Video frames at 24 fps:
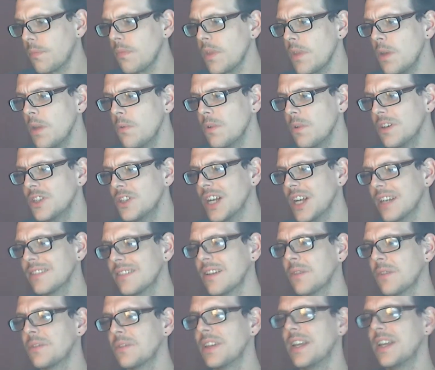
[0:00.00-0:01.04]
we're going to check this
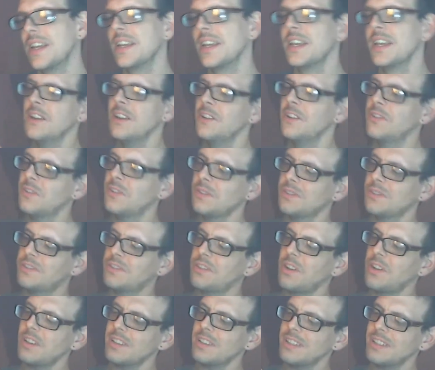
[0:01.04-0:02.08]
out today. So
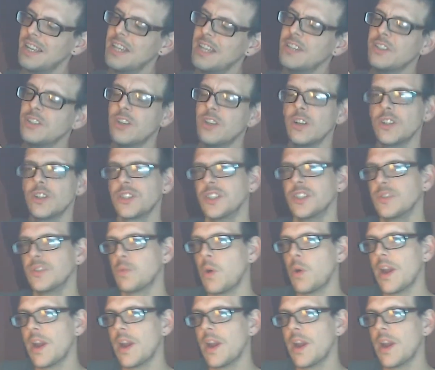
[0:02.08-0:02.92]
salted indulgence,